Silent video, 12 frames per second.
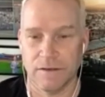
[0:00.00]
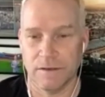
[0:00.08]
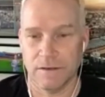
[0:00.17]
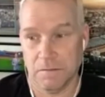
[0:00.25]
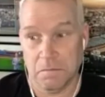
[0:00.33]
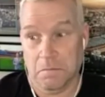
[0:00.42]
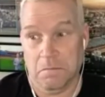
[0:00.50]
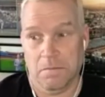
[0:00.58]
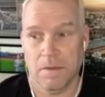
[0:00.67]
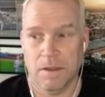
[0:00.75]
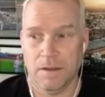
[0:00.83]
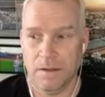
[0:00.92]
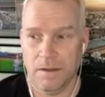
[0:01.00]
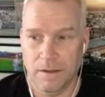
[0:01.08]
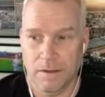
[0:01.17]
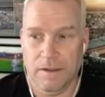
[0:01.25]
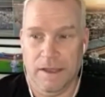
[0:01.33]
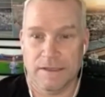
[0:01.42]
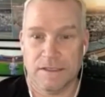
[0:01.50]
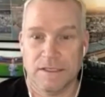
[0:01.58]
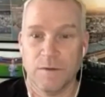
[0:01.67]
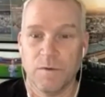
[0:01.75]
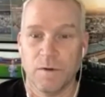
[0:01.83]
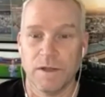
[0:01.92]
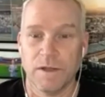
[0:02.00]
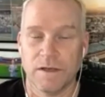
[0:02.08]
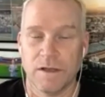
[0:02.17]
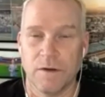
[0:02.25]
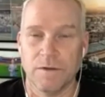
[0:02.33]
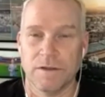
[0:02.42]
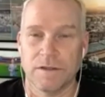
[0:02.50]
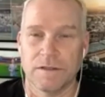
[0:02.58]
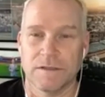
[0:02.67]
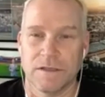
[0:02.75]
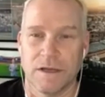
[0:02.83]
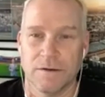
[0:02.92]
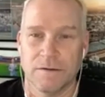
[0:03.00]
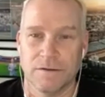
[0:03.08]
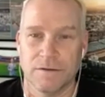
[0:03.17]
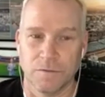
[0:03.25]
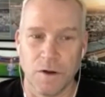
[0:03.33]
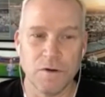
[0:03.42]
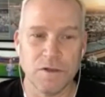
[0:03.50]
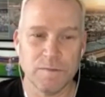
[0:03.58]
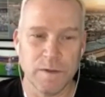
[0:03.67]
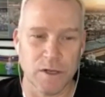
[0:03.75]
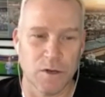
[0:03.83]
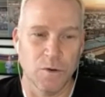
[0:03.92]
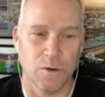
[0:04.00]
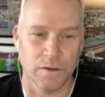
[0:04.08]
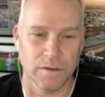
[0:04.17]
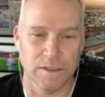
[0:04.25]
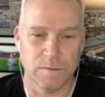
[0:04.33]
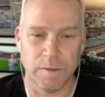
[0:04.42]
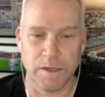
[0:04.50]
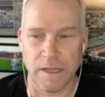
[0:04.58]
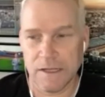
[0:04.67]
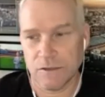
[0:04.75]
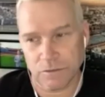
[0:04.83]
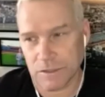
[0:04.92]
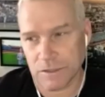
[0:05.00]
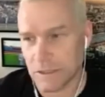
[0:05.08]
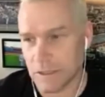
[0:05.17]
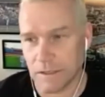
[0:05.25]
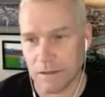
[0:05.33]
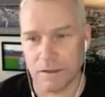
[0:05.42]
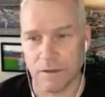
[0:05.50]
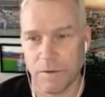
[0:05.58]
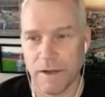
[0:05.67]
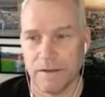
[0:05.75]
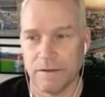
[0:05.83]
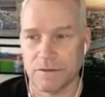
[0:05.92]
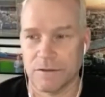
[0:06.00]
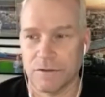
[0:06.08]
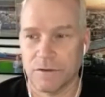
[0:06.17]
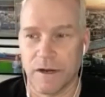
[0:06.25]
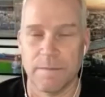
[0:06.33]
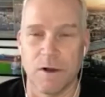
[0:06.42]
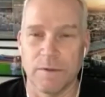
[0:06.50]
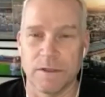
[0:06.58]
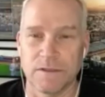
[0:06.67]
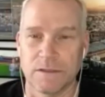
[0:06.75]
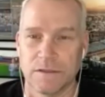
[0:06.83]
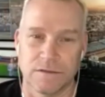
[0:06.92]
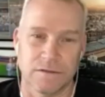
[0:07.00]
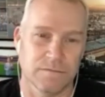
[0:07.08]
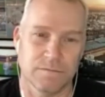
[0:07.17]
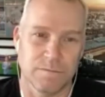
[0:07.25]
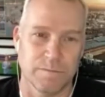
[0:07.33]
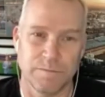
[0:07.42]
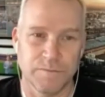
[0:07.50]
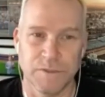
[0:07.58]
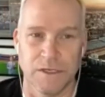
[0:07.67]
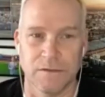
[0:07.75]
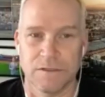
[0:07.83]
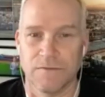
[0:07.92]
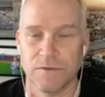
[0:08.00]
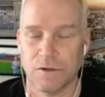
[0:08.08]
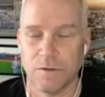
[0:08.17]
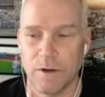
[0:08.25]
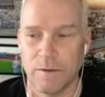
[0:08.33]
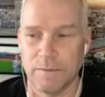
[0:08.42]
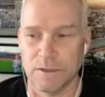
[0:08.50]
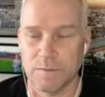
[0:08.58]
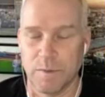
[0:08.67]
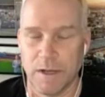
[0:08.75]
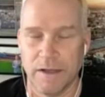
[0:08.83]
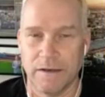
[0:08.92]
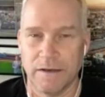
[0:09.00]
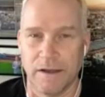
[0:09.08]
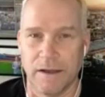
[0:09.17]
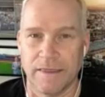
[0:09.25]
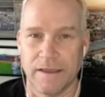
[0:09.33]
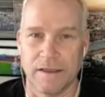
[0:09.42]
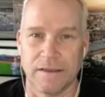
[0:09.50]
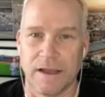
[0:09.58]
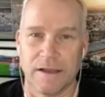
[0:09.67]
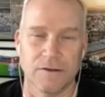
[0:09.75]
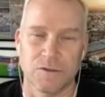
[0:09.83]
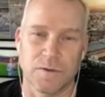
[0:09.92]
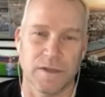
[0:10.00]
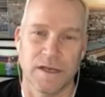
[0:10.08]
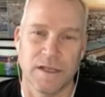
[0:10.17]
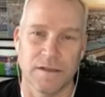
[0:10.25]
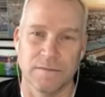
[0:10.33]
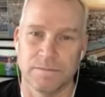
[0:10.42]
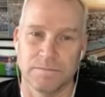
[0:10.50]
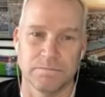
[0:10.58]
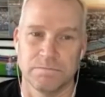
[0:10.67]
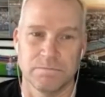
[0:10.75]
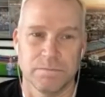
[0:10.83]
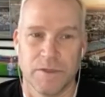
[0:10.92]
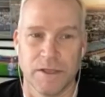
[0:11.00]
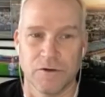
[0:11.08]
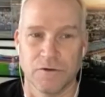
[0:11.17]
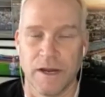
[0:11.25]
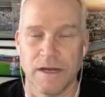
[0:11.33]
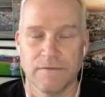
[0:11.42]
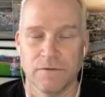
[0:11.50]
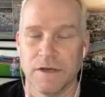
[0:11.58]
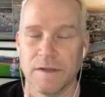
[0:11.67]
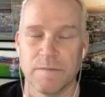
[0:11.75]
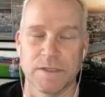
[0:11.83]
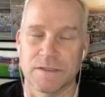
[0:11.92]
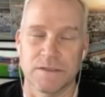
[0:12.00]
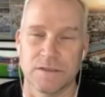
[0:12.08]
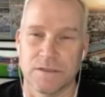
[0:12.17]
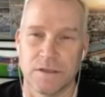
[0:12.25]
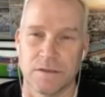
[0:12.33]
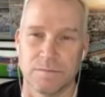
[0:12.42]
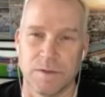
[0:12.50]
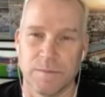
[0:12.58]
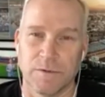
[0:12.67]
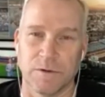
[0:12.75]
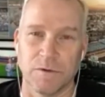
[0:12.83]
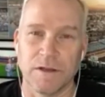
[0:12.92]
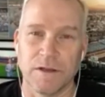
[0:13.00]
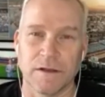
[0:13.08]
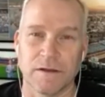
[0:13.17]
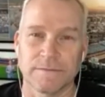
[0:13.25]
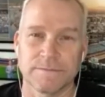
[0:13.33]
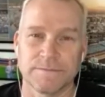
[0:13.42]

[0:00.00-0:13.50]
And, and see where we could go with this. So the road has been cool. It's been interesting along the way. There's great moments and there's, you know, difficult moments, but I think that goes with anything creative or any business that people are working on.